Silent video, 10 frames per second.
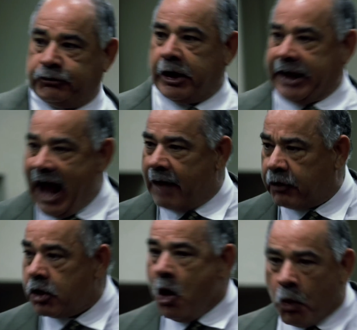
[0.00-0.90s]

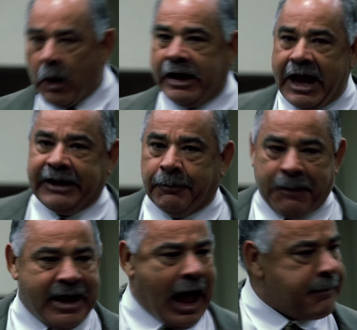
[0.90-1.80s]
Together, we need to
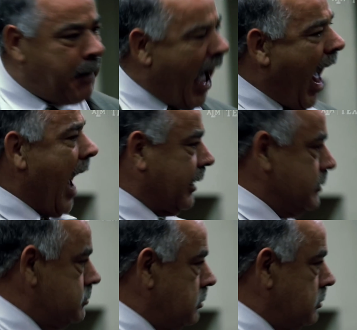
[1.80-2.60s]
be a pack.